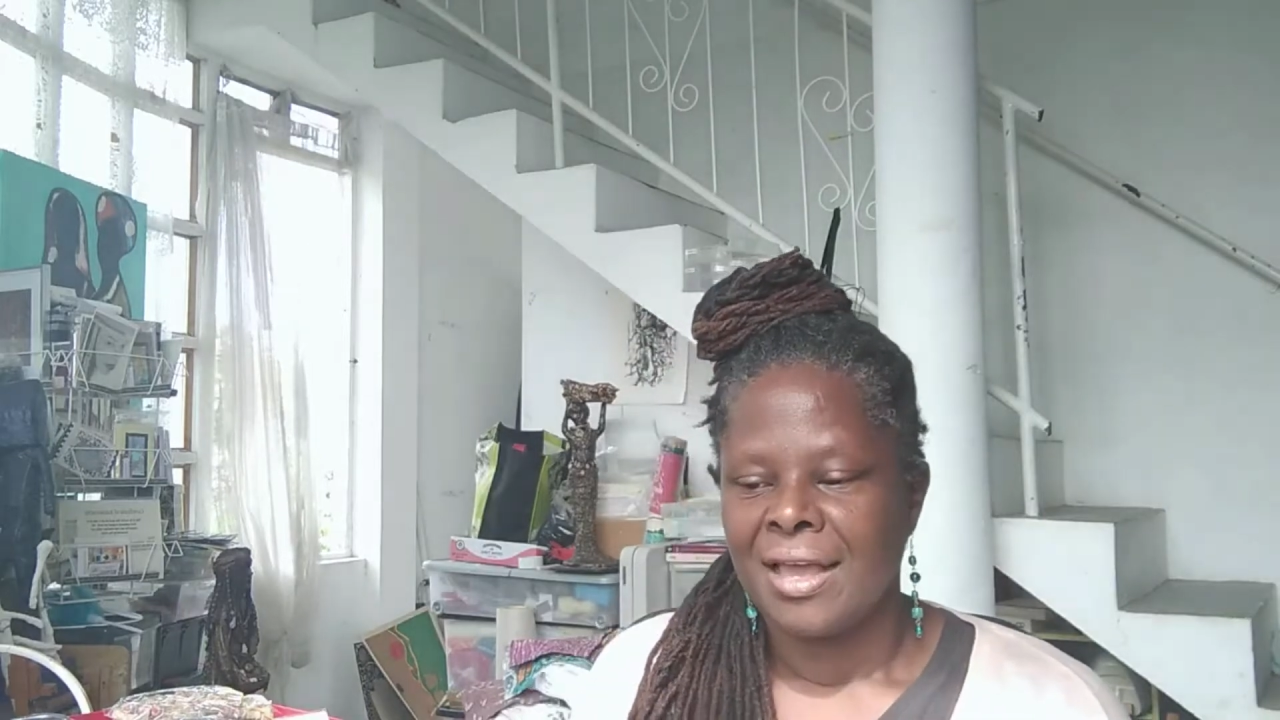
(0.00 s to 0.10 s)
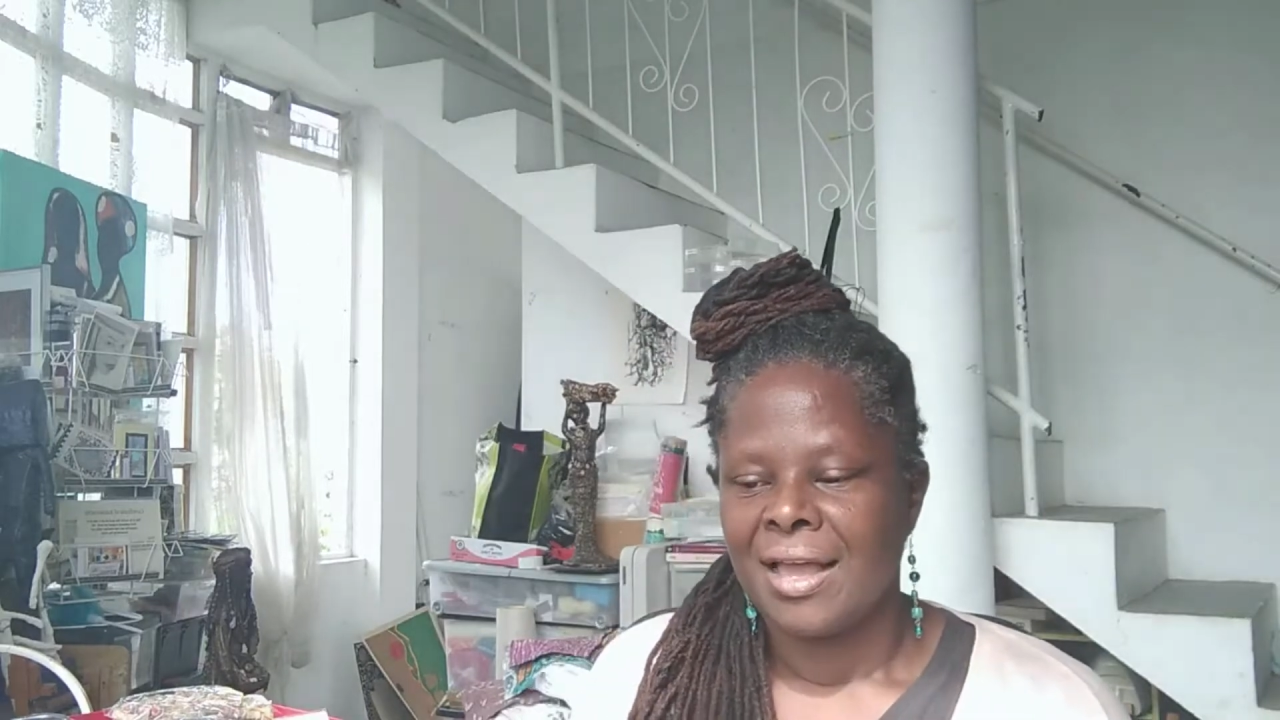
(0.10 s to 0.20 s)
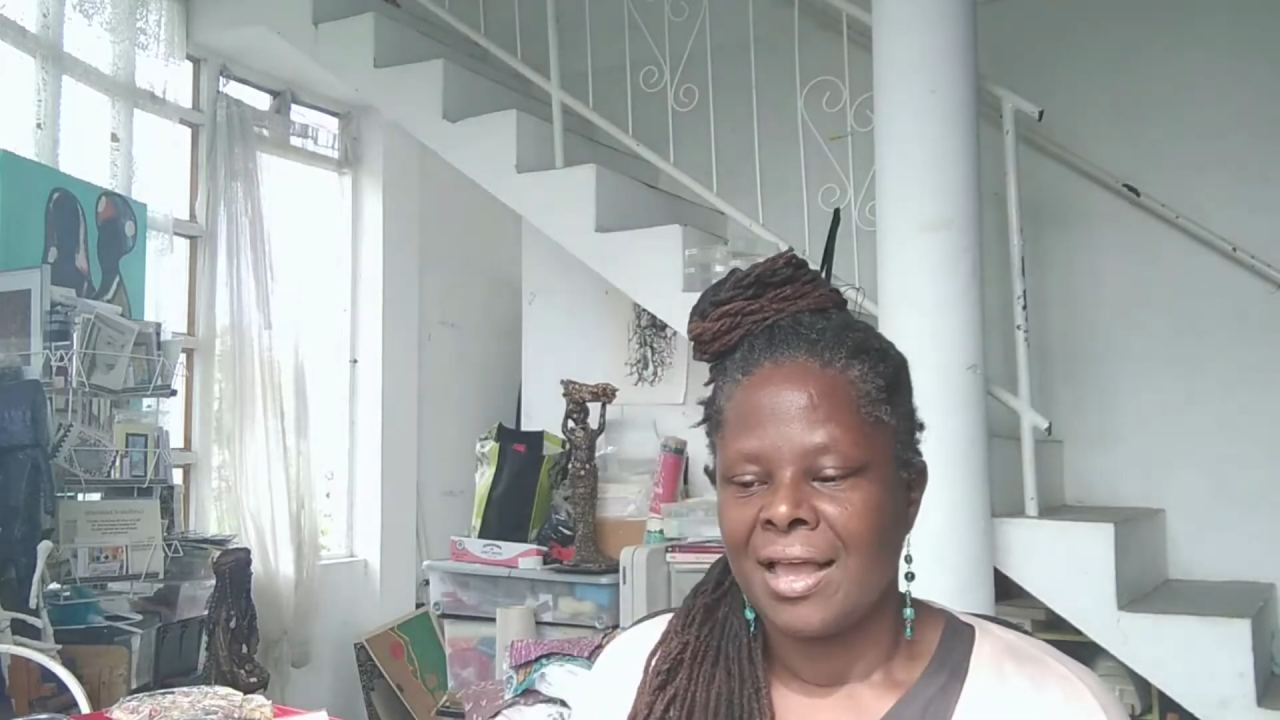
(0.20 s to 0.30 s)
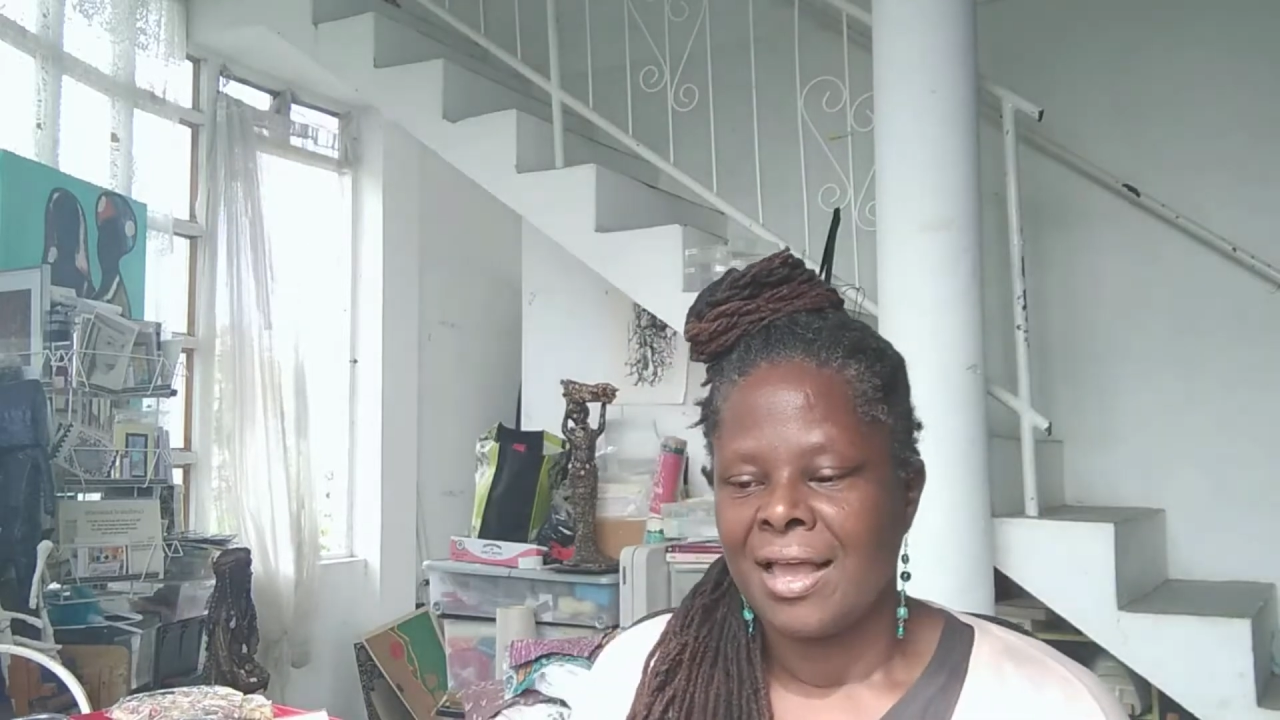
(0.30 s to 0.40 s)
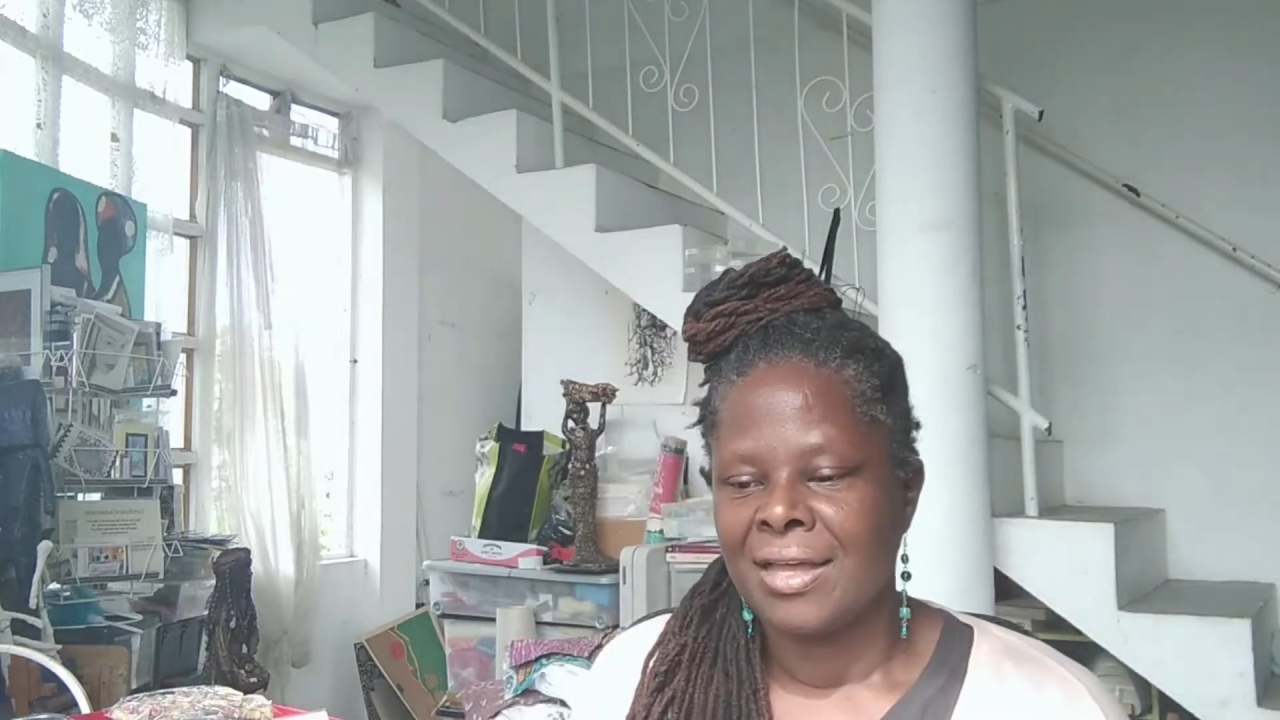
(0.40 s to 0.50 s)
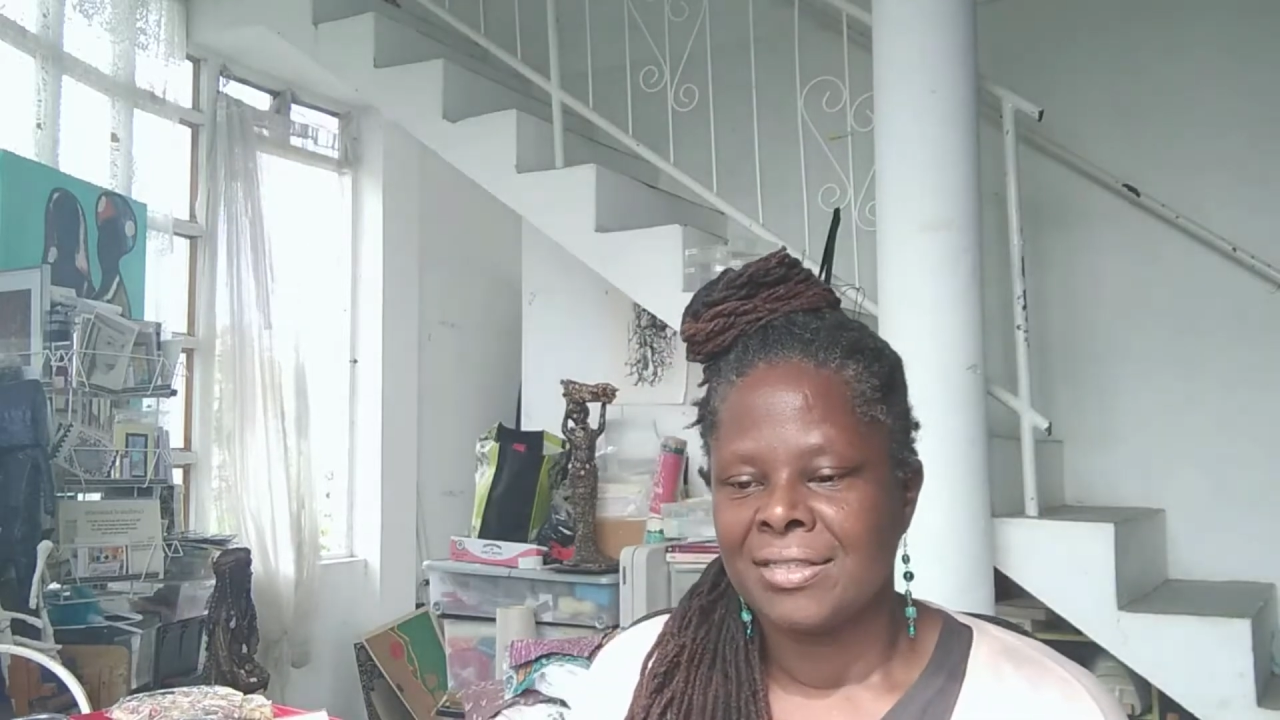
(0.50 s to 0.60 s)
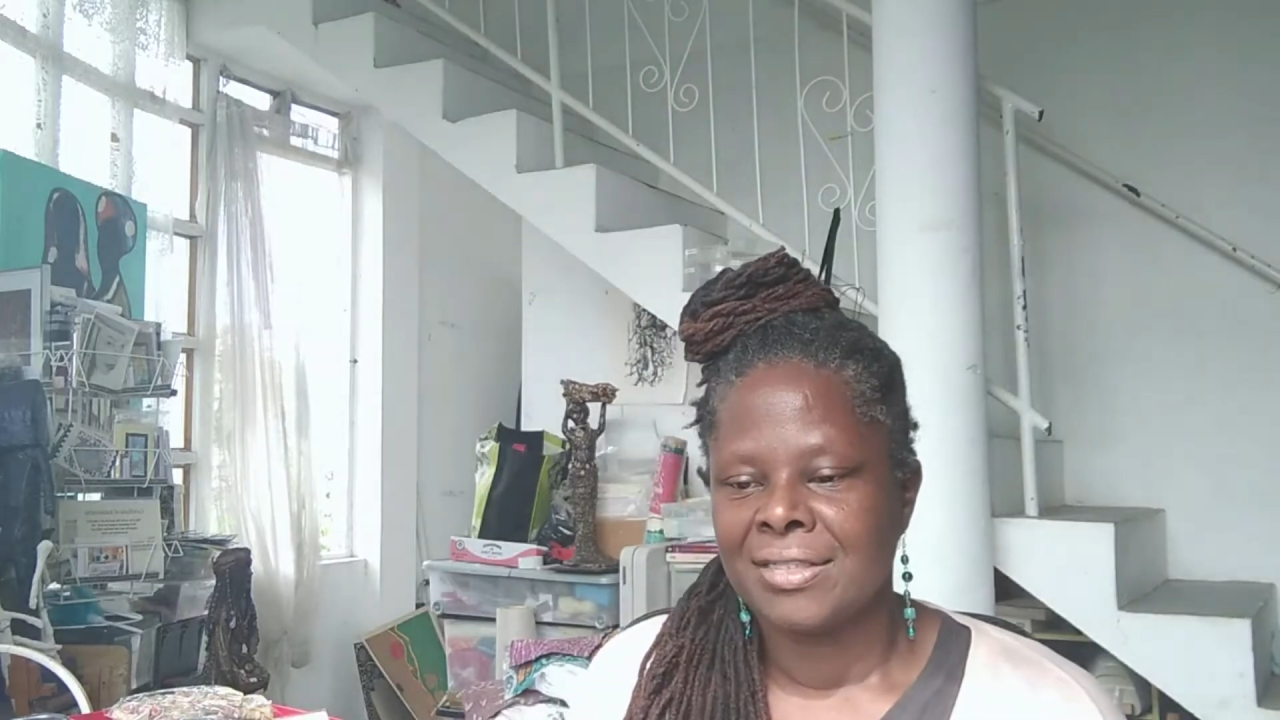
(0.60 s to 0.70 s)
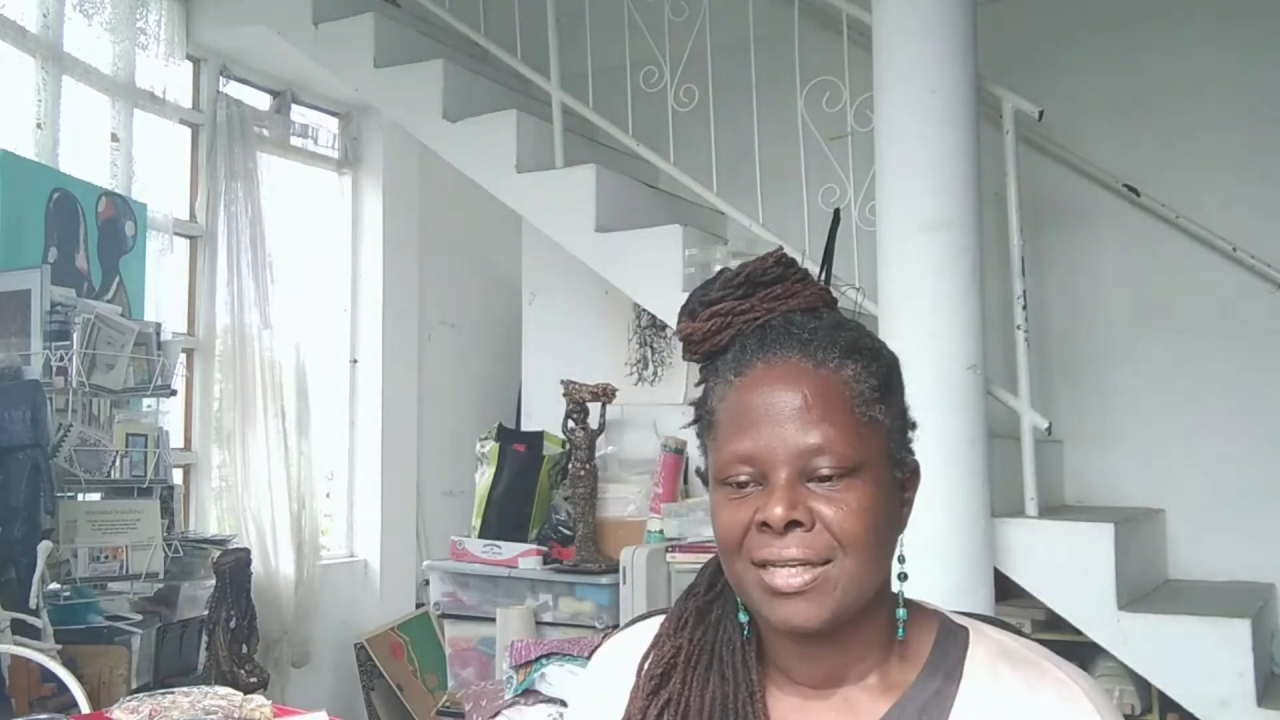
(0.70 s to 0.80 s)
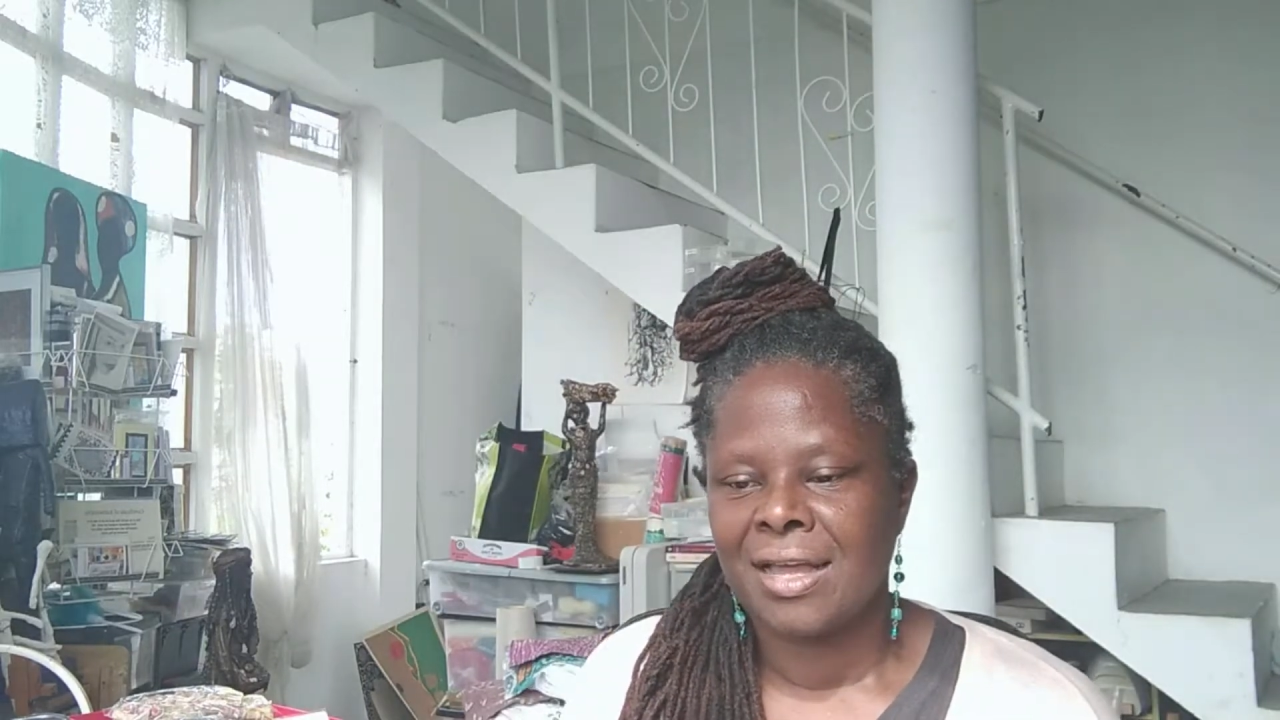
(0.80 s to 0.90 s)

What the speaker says: And